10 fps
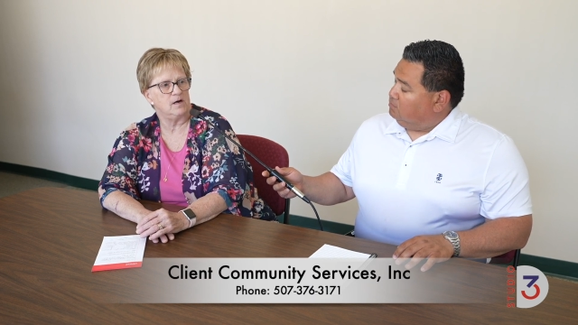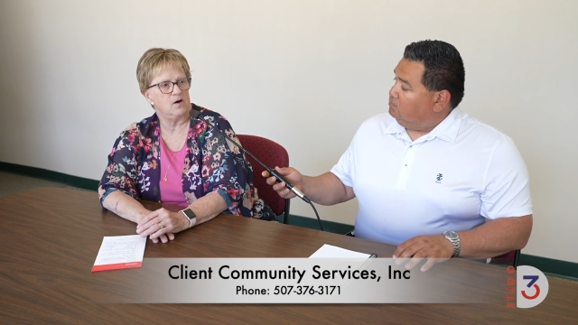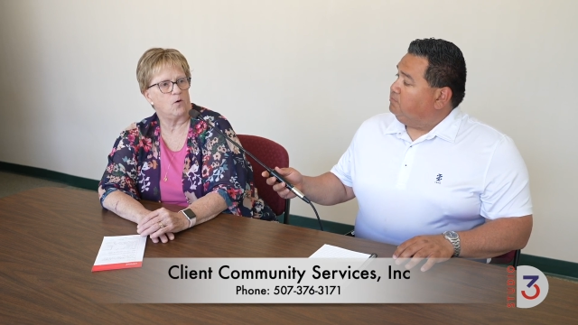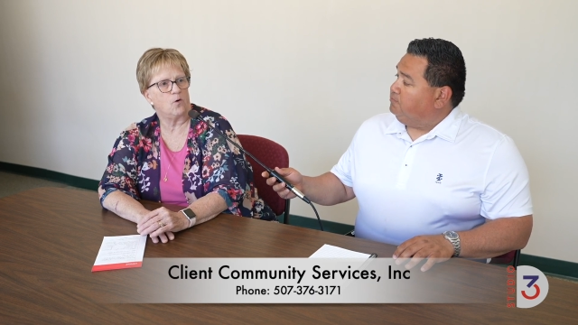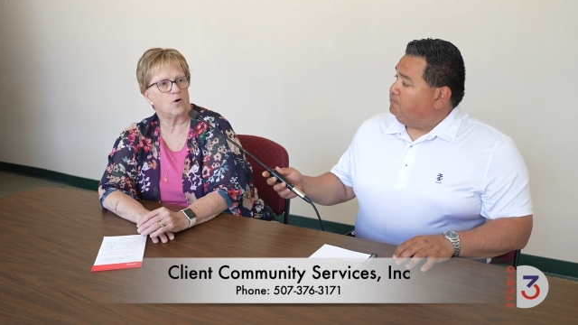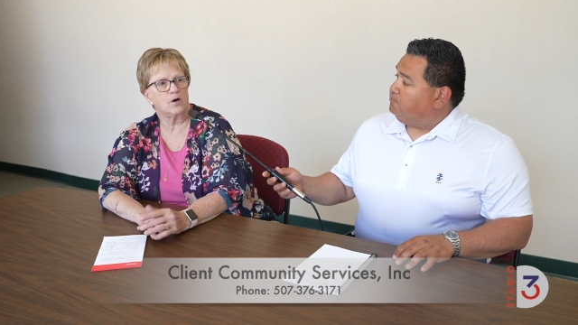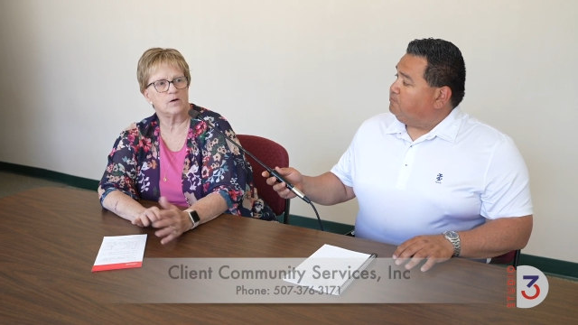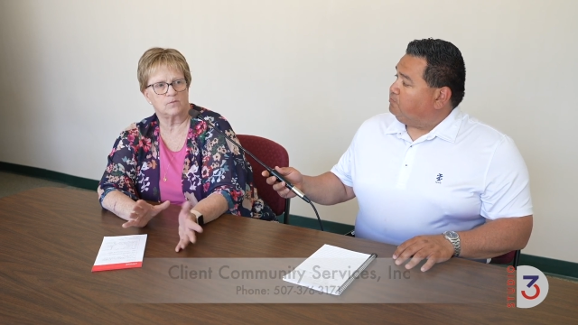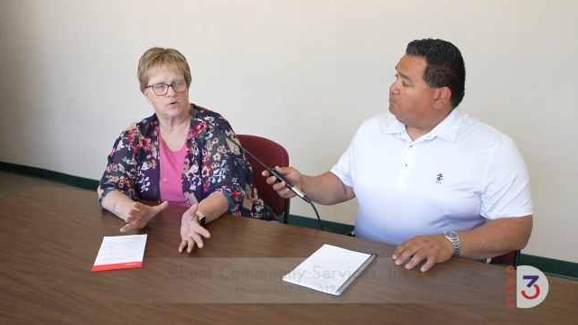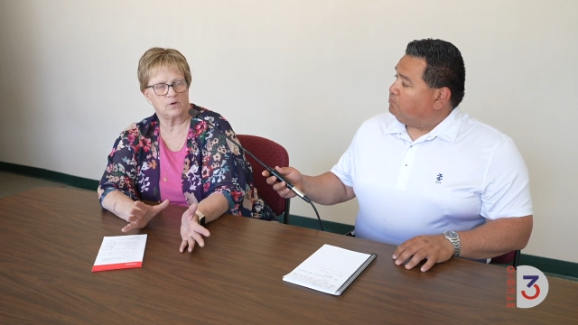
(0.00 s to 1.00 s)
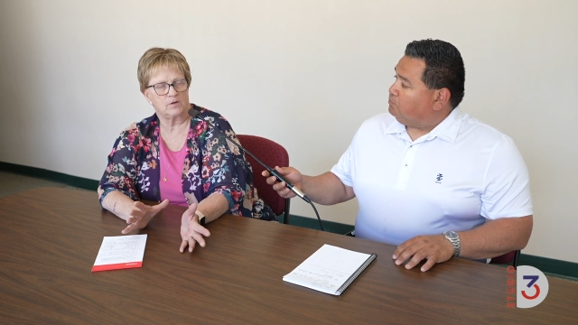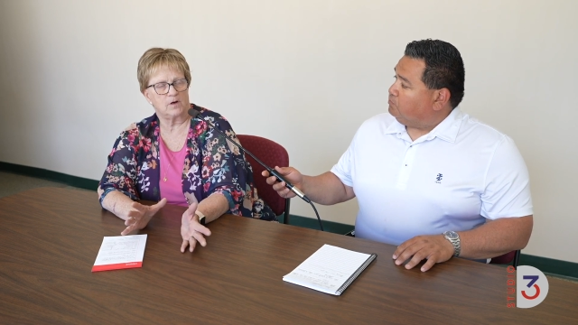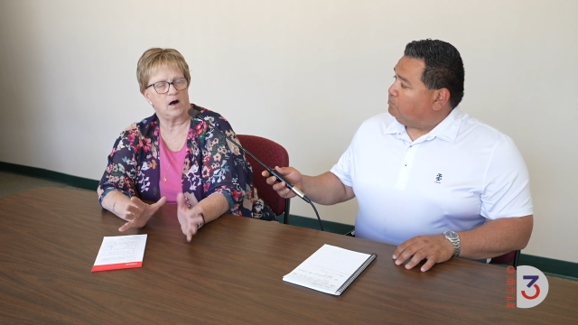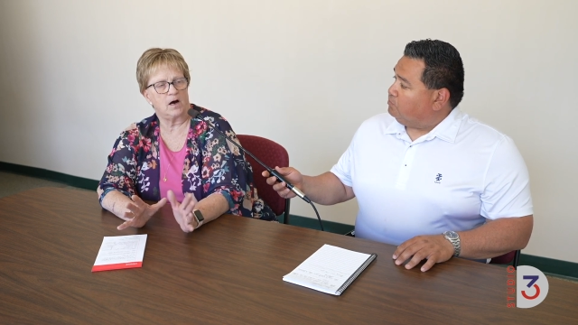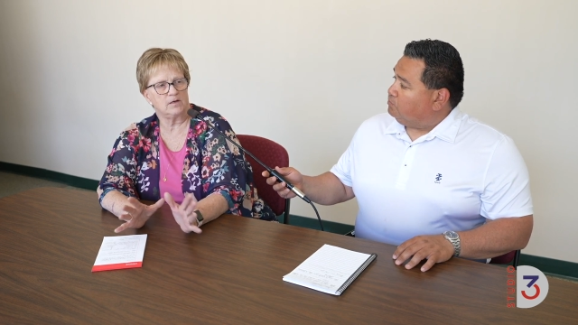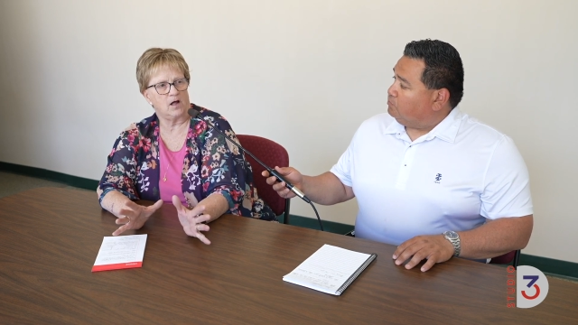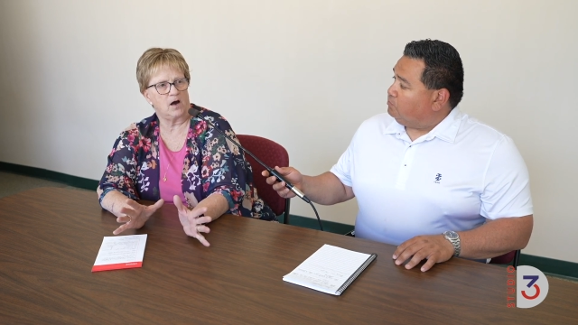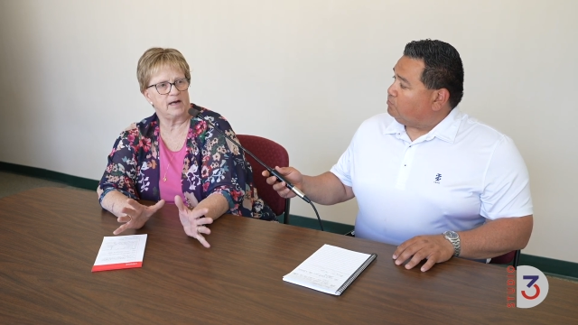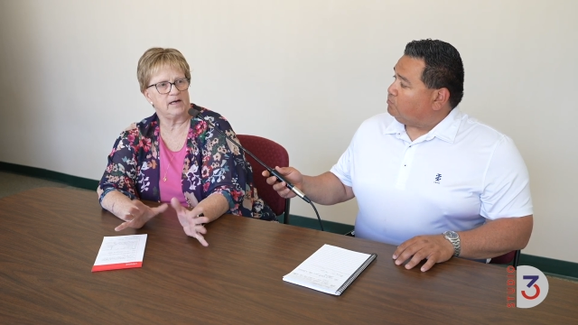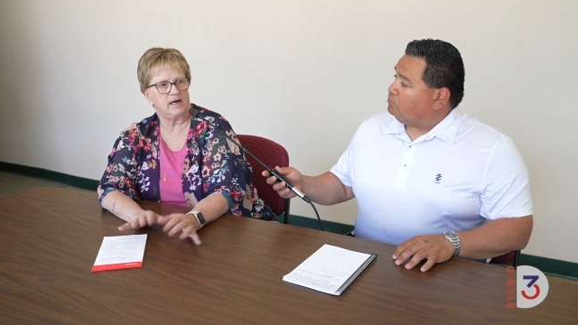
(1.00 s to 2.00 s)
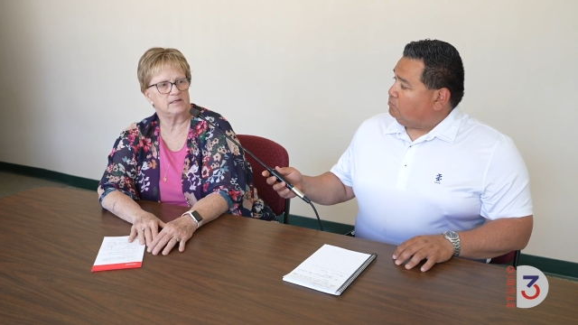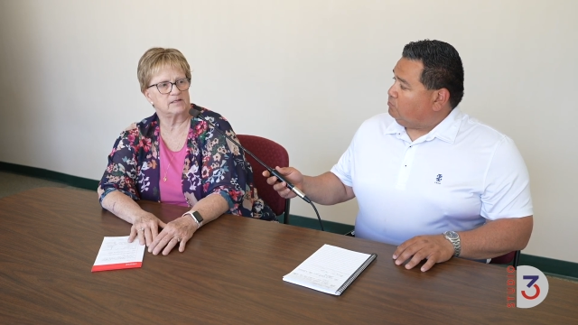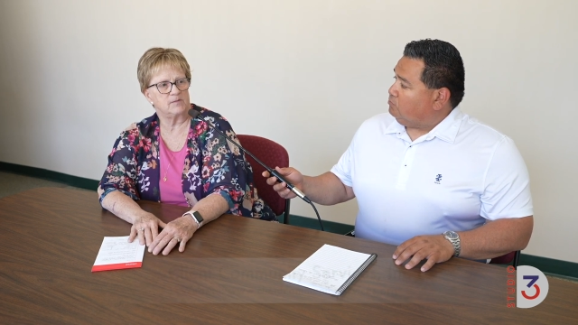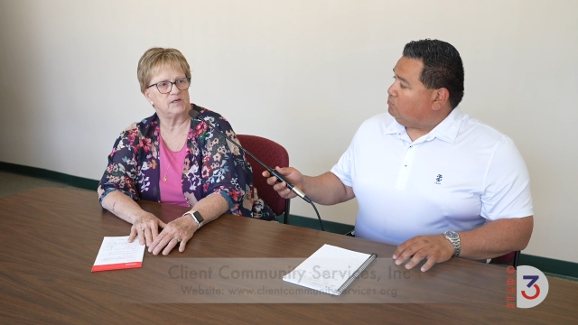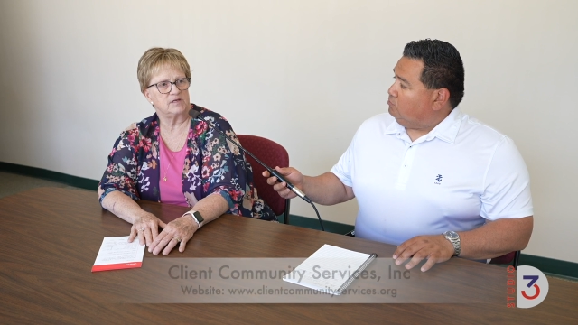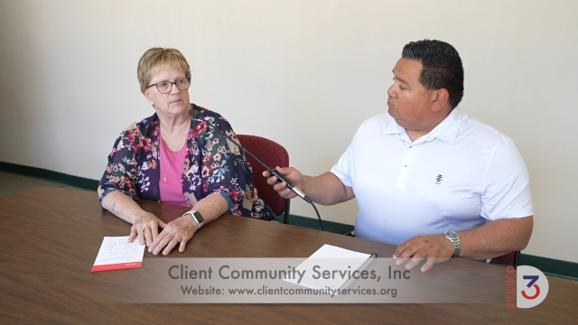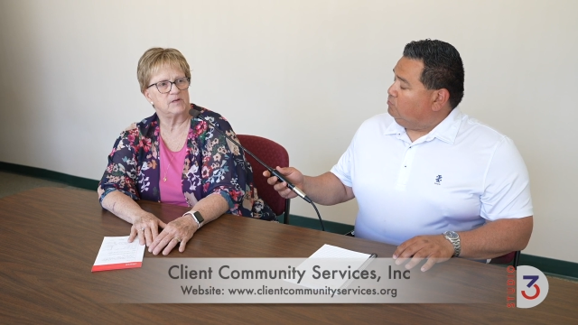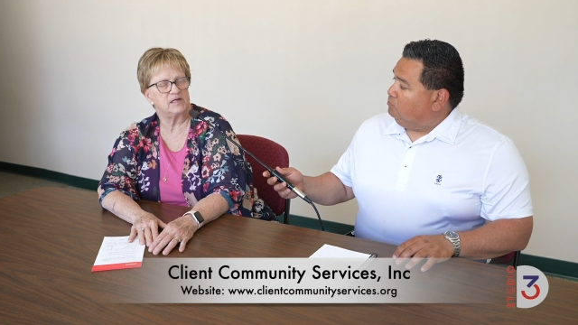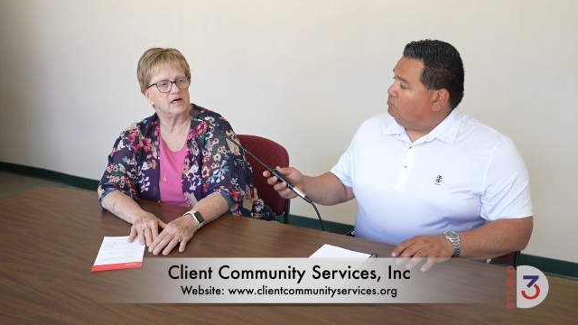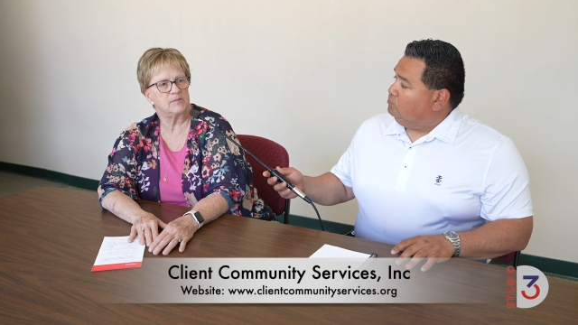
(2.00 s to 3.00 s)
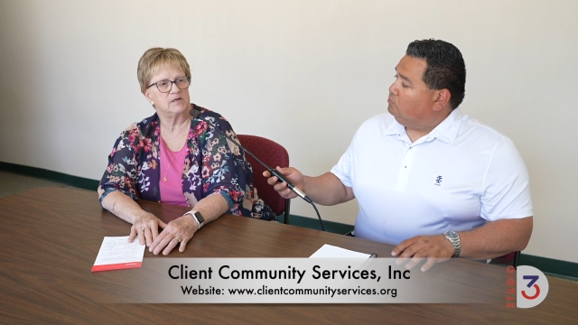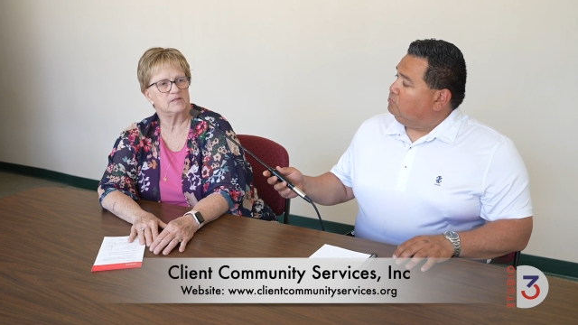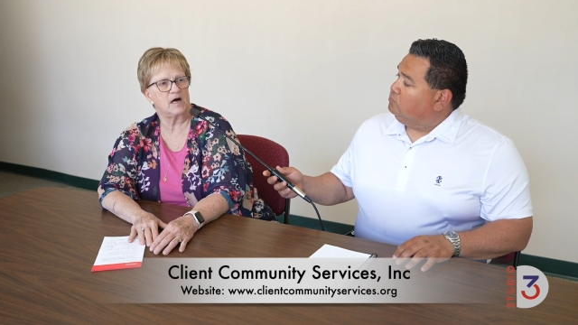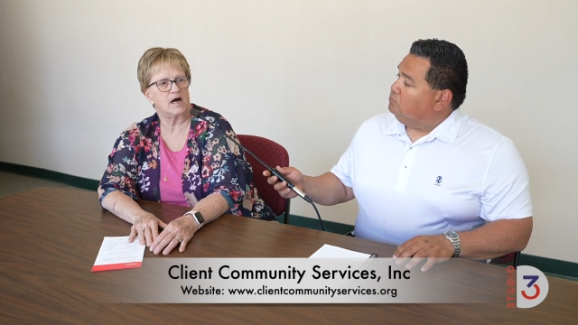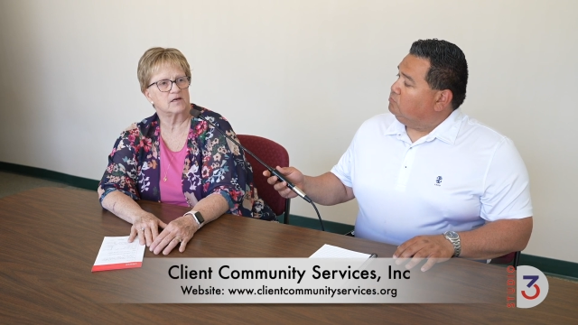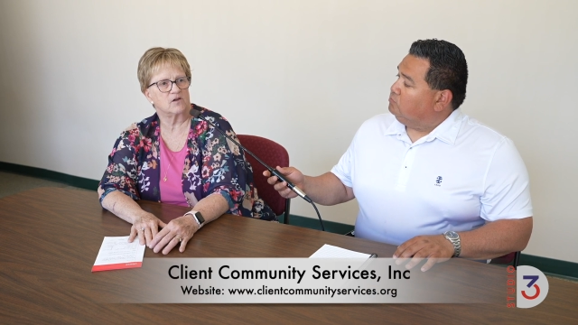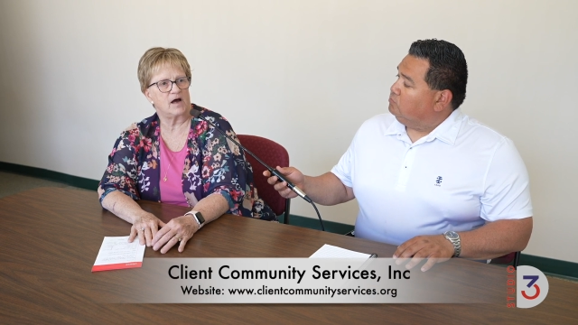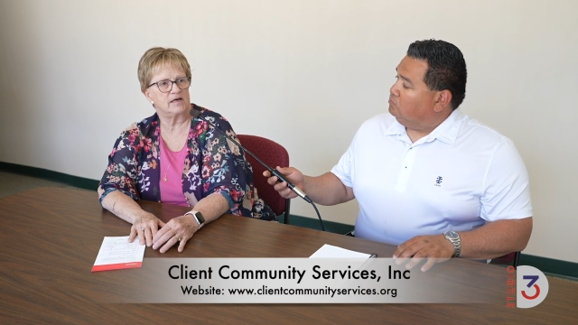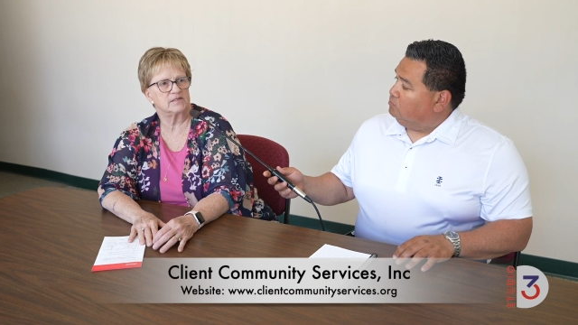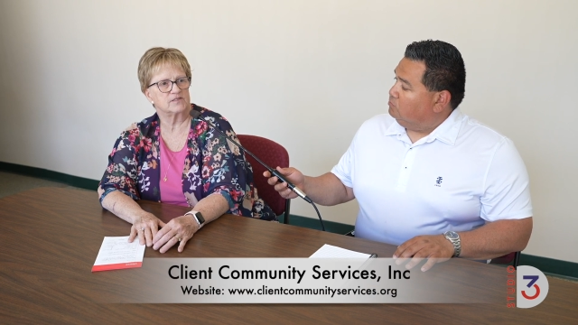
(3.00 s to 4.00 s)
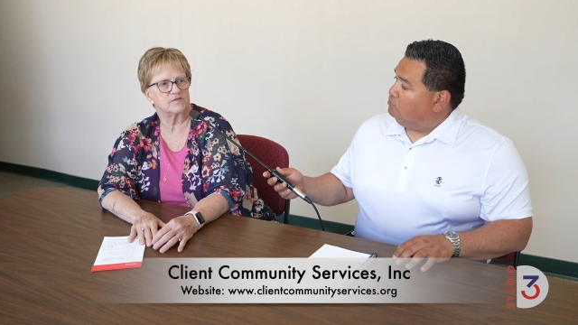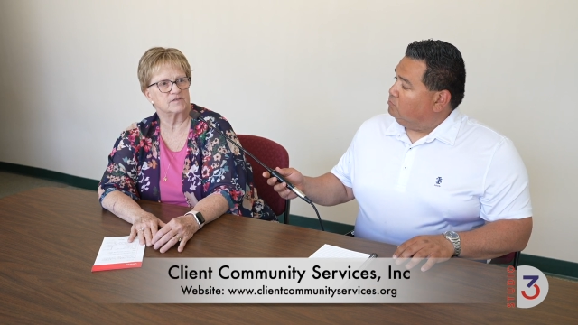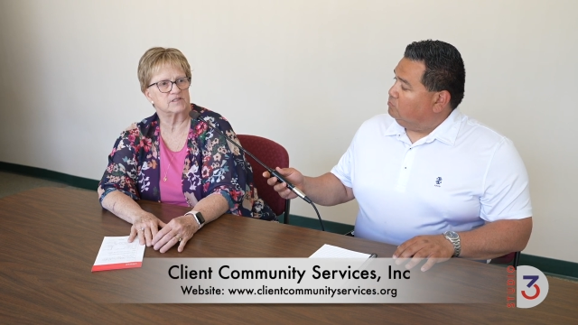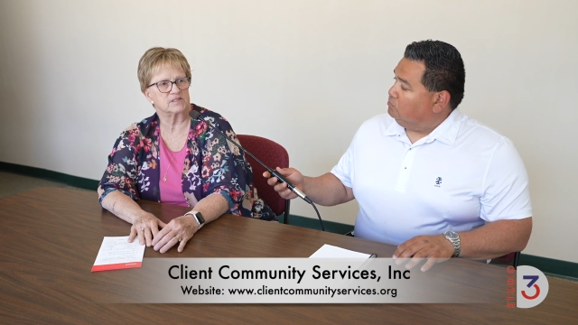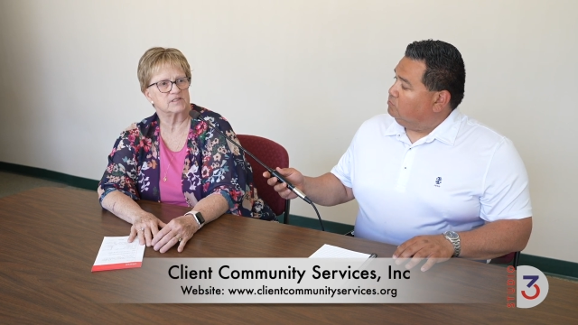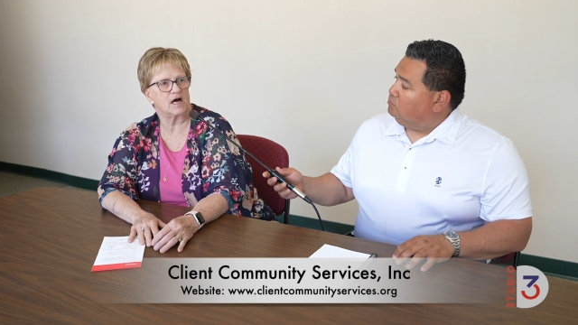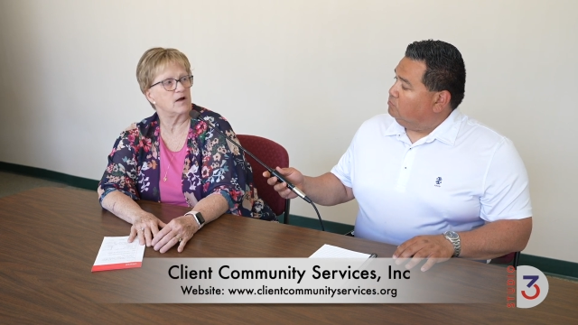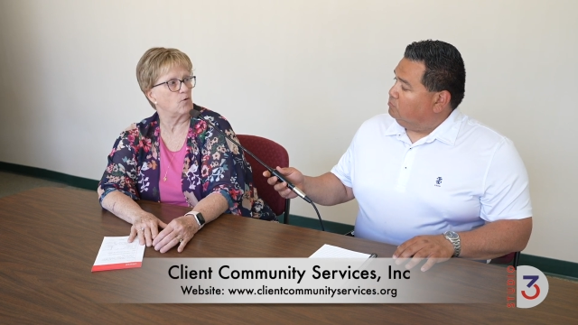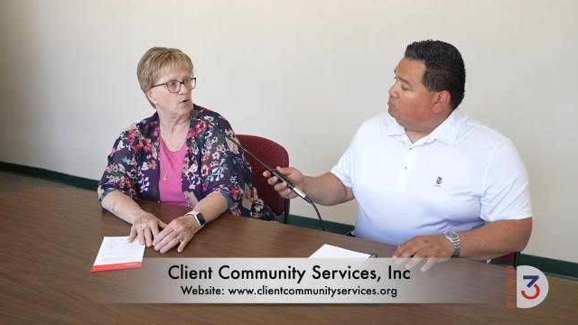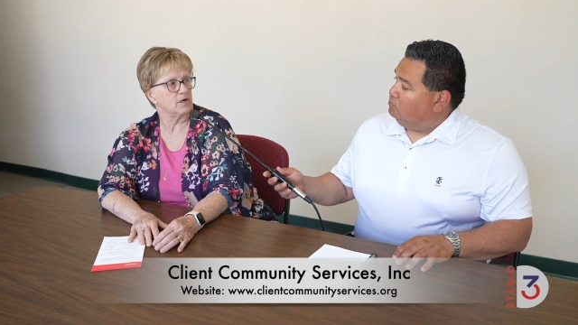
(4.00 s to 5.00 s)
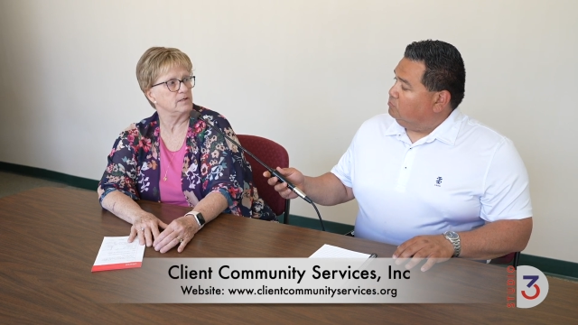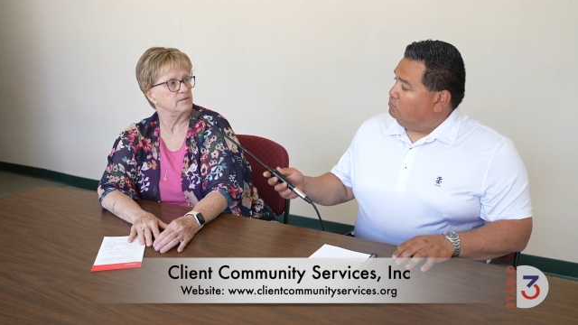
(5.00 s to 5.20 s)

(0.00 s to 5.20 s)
Speaker 1: or we're online at www.clientservices.org